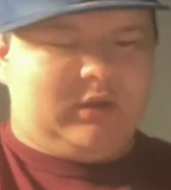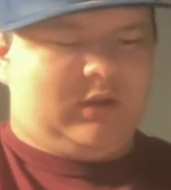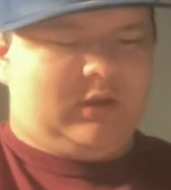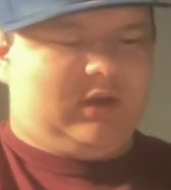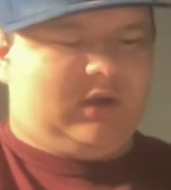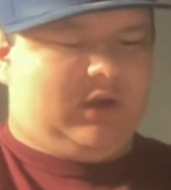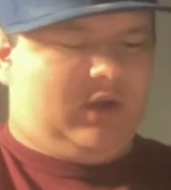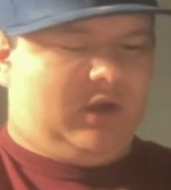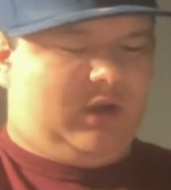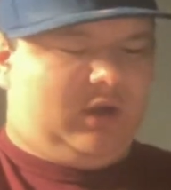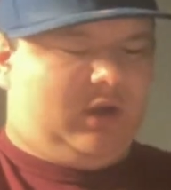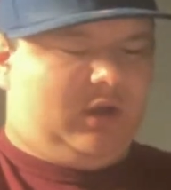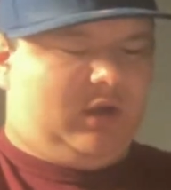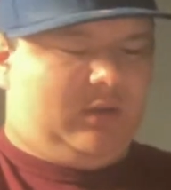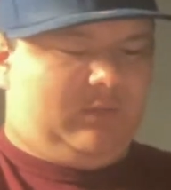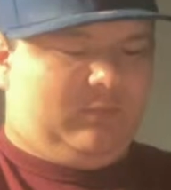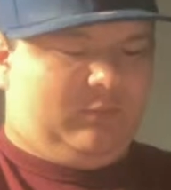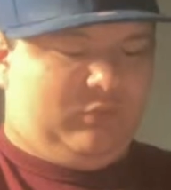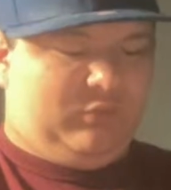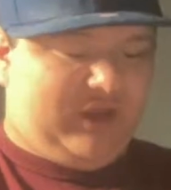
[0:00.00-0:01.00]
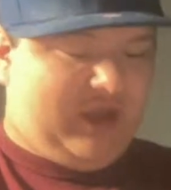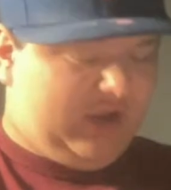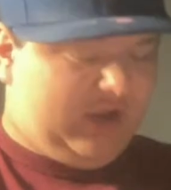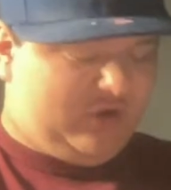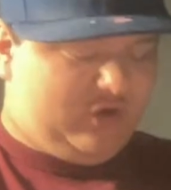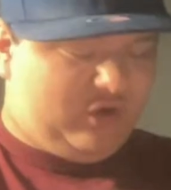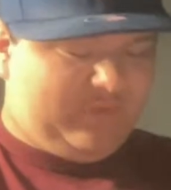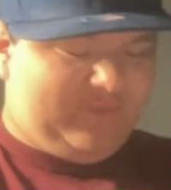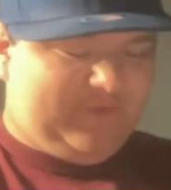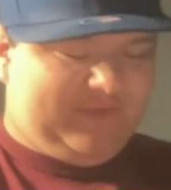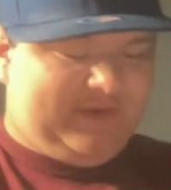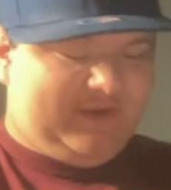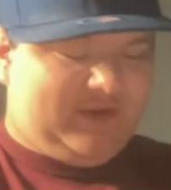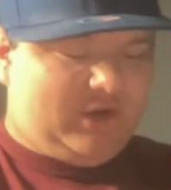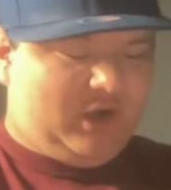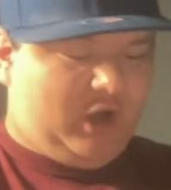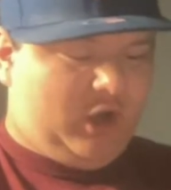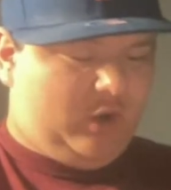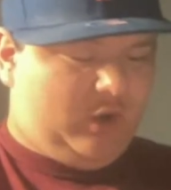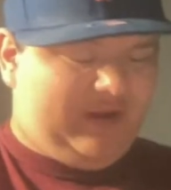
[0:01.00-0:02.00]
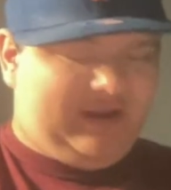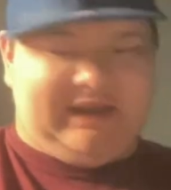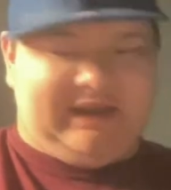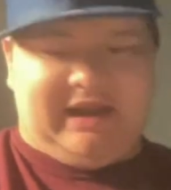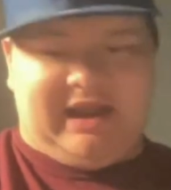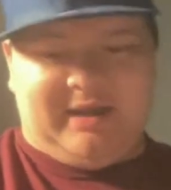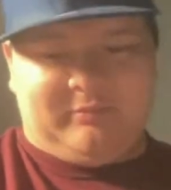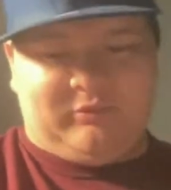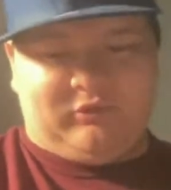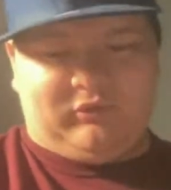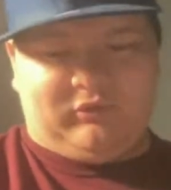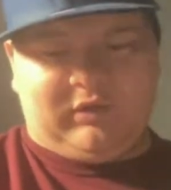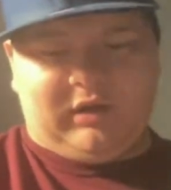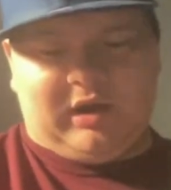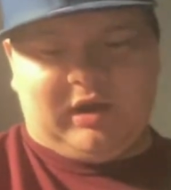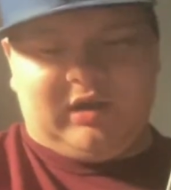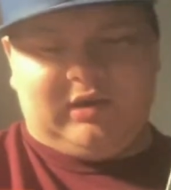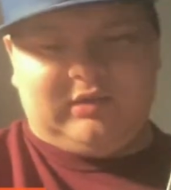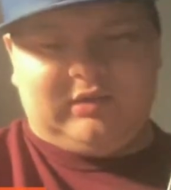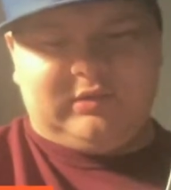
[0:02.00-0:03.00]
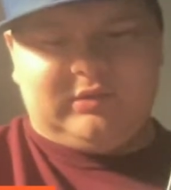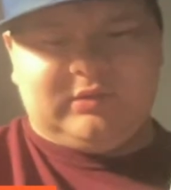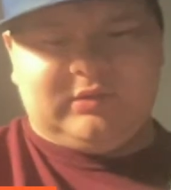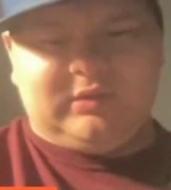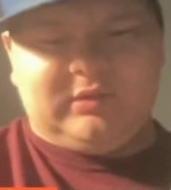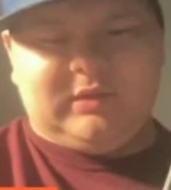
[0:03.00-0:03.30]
We Got a Groovy Thing Going, and I'm a Rock.